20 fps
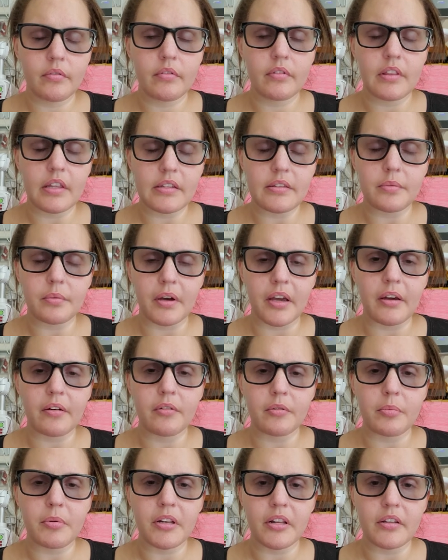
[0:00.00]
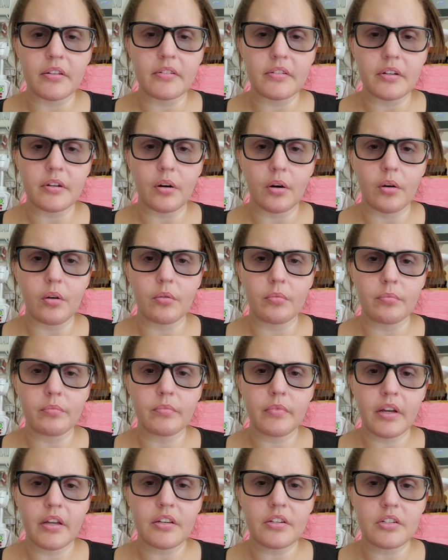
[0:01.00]
that's why it would be nice to go home
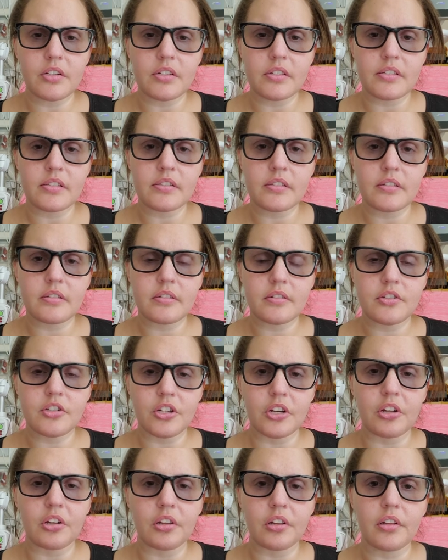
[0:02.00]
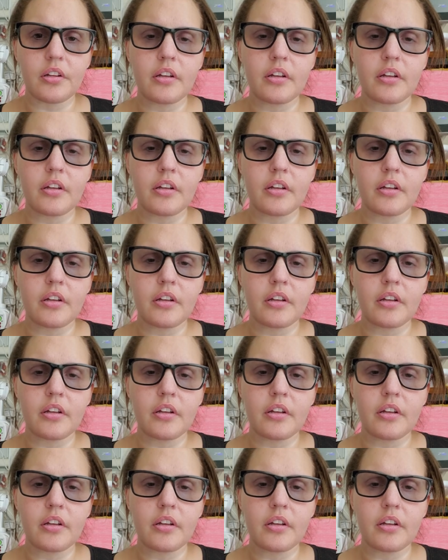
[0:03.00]
and just chill.